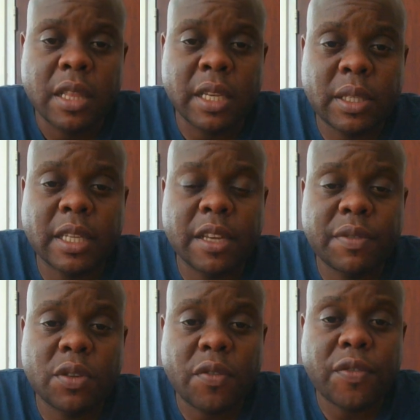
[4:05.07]
This
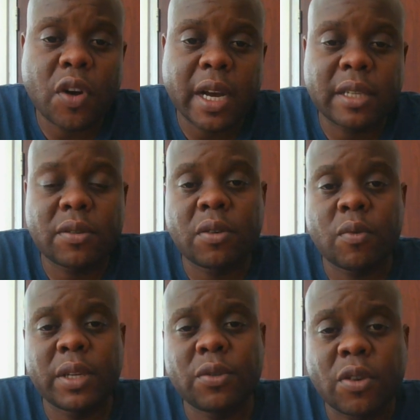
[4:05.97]
gives you focus on
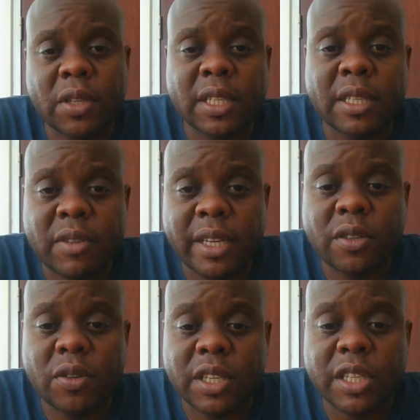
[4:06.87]
what to
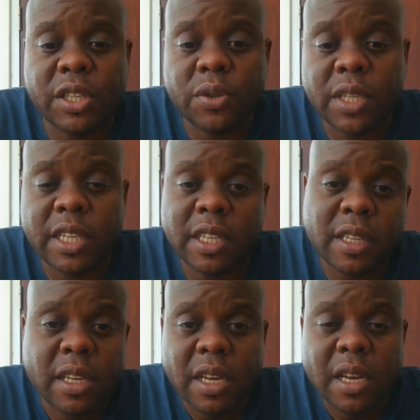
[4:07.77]
concentrate on reducing,